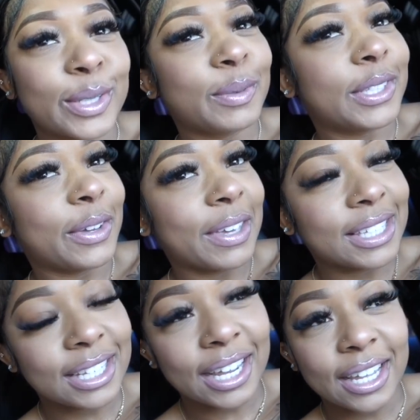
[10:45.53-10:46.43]
some stuff
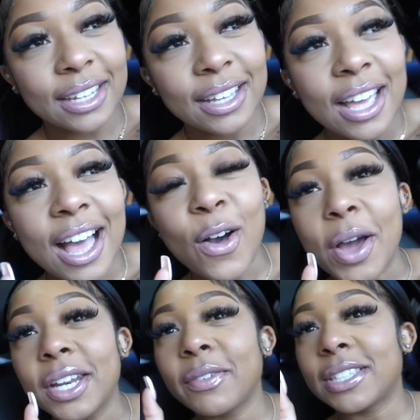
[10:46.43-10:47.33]
yesterday. Oh, I
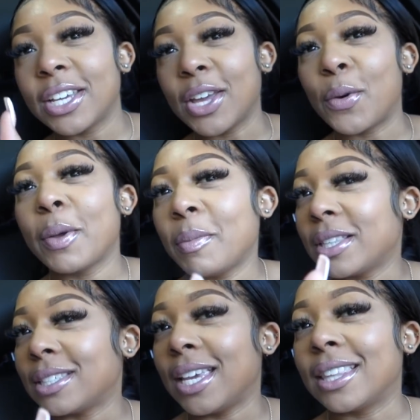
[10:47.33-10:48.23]
didn't even take y'all with me
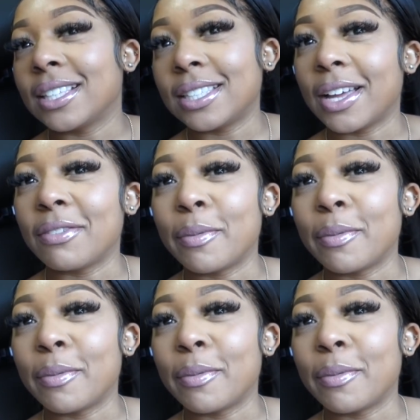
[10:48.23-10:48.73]
to get the stuff,